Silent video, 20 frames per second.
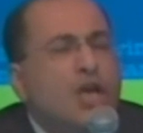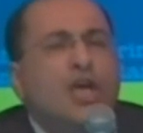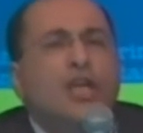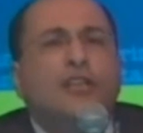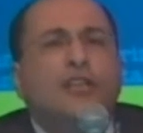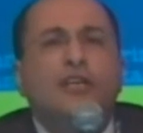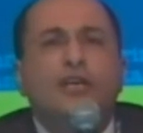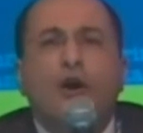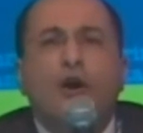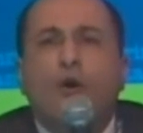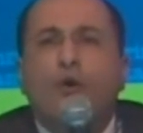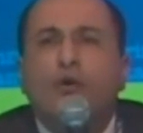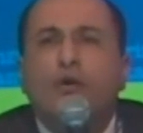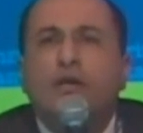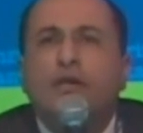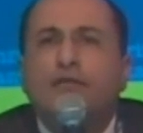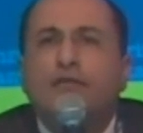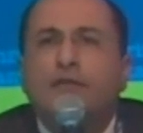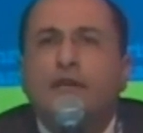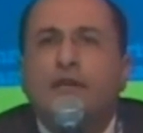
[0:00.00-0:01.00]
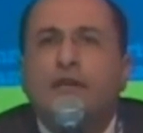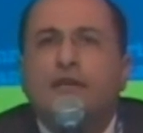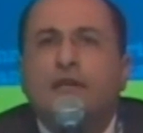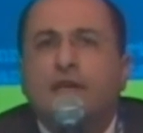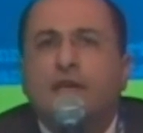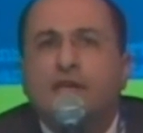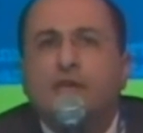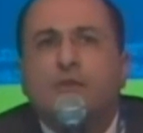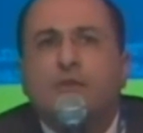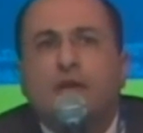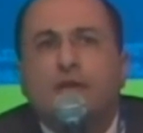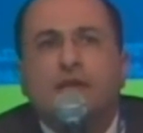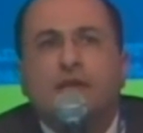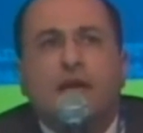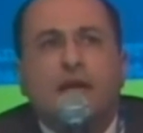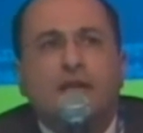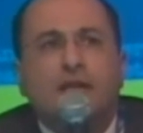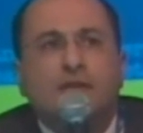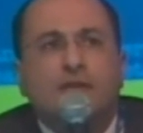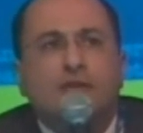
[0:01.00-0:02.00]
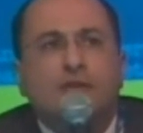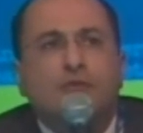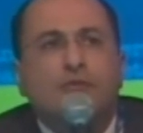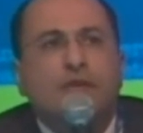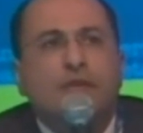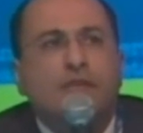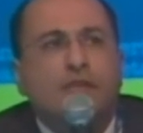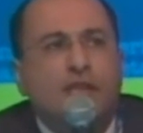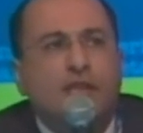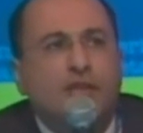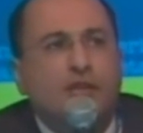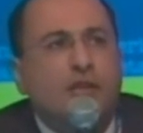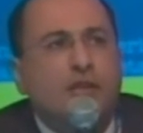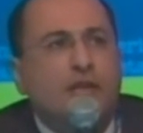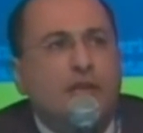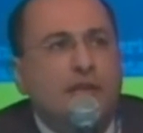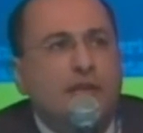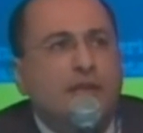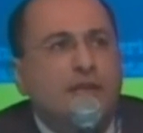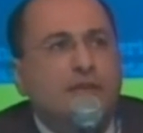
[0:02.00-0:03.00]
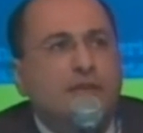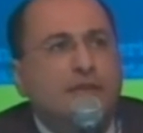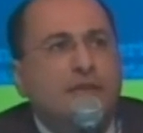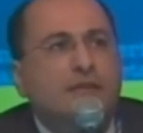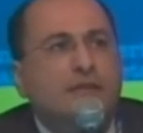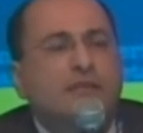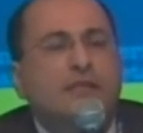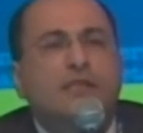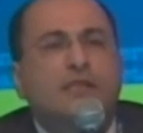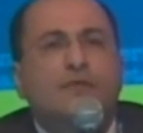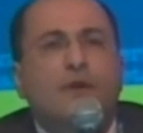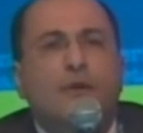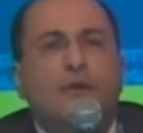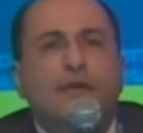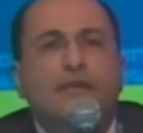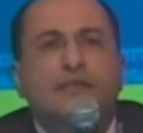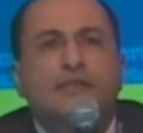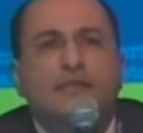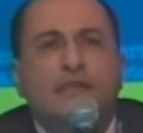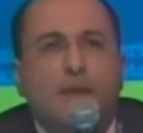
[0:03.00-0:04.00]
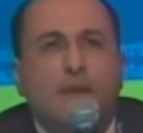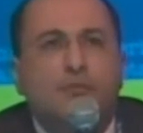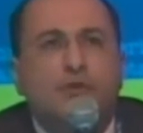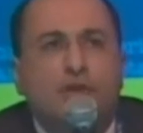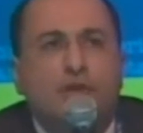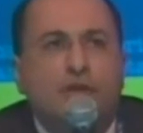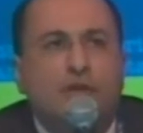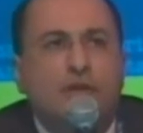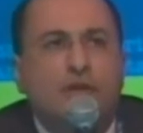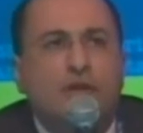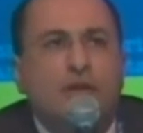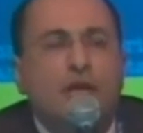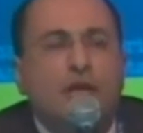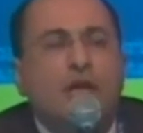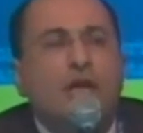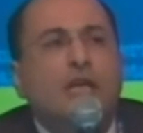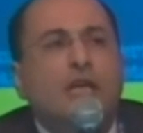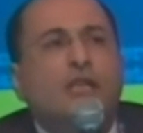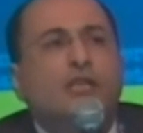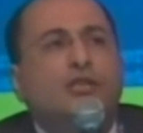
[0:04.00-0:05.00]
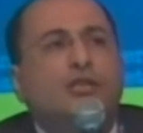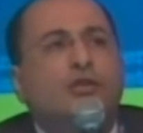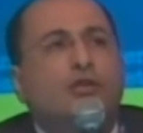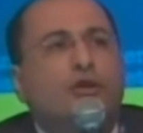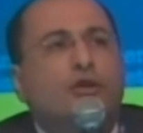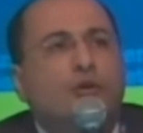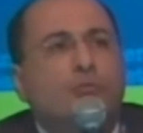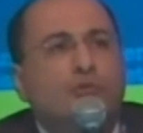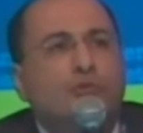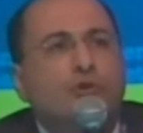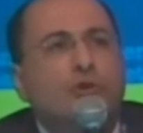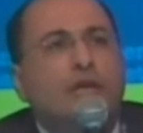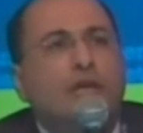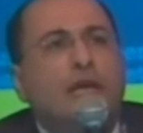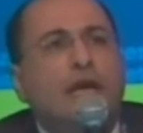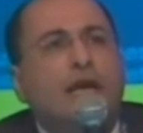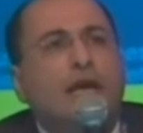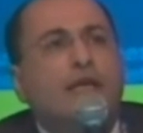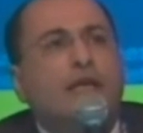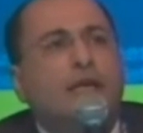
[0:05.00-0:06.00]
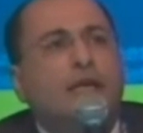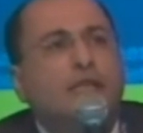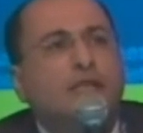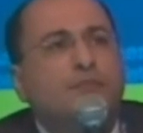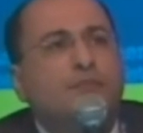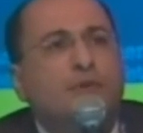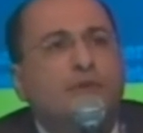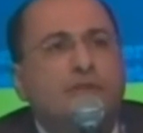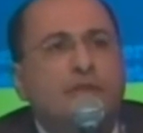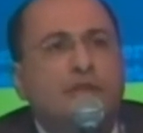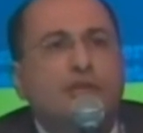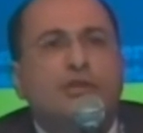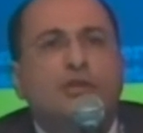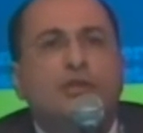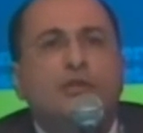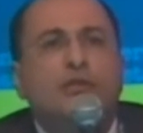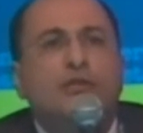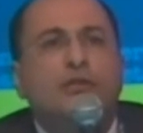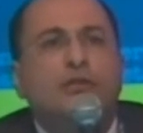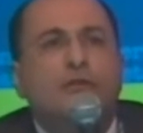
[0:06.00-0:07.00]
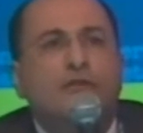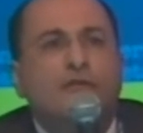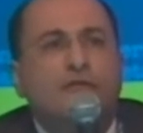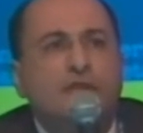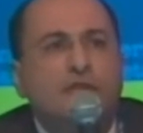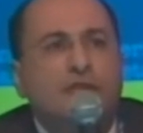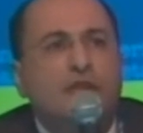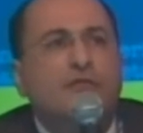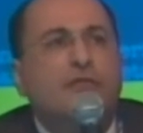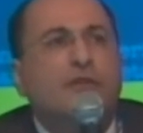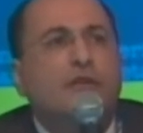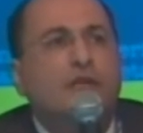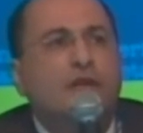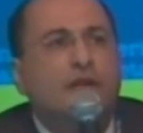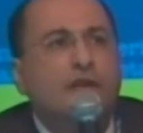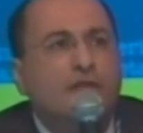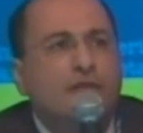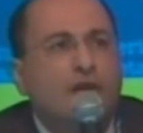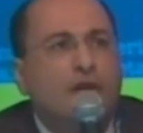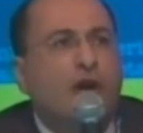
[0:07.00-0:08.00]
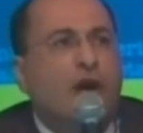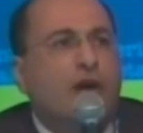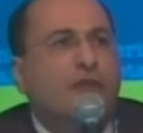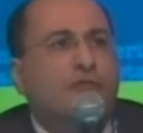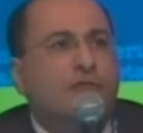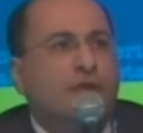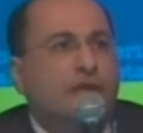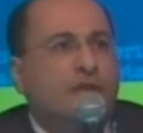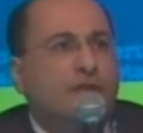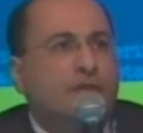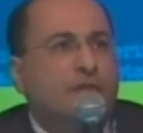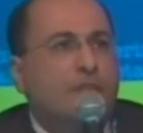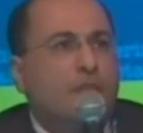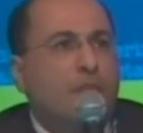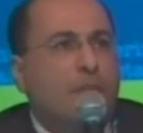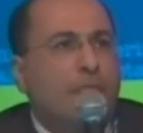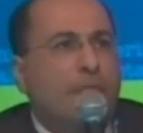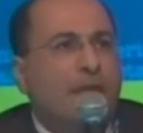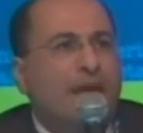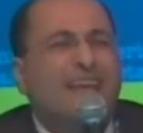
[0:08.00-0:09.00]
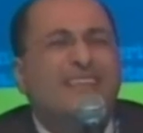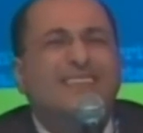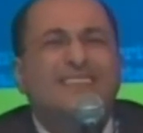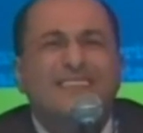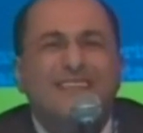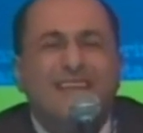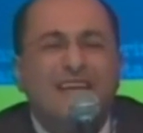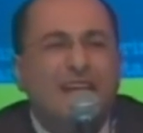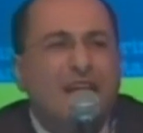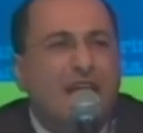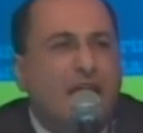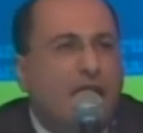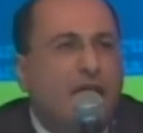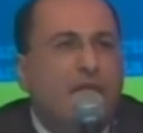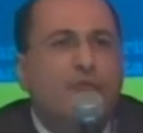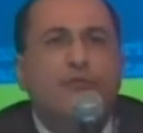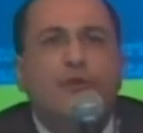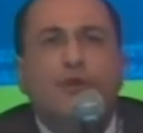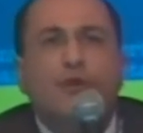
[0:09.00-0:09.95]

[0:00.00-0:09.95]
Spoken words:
the only thing that Israel does, traditionally, since its very inception, is to communicate its positions vis-a-vis the conflict. It's in every